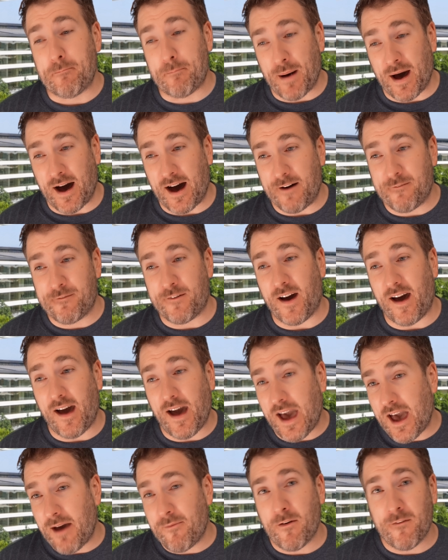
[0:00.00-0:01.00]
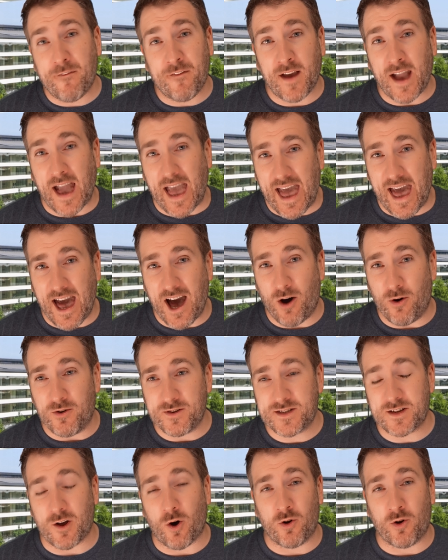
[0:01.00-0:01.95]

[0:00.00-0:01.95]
But for everything else,